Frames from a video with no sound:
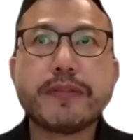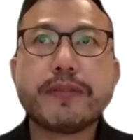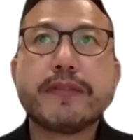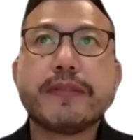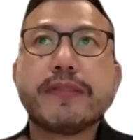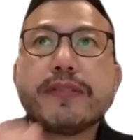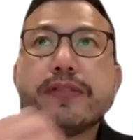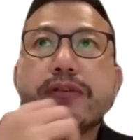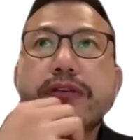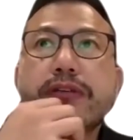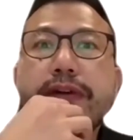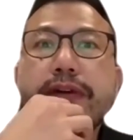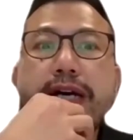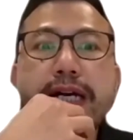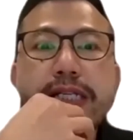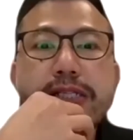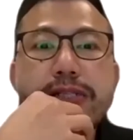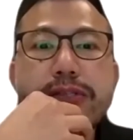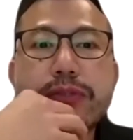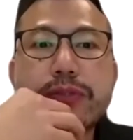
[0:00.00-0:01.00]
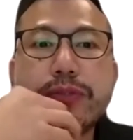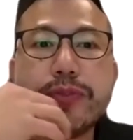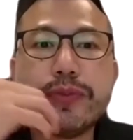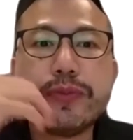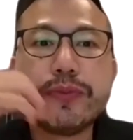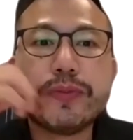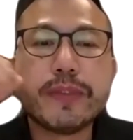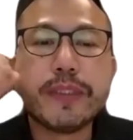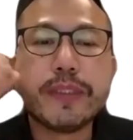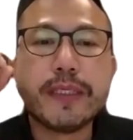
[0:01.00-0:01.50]
So if I ask you
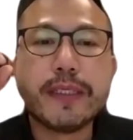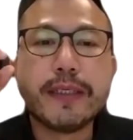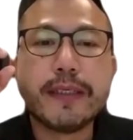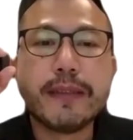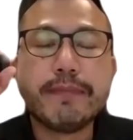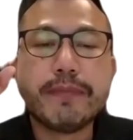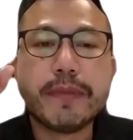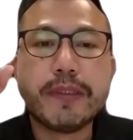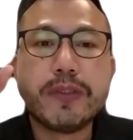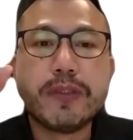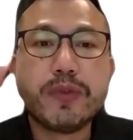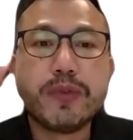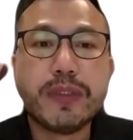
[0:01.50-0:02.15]
to do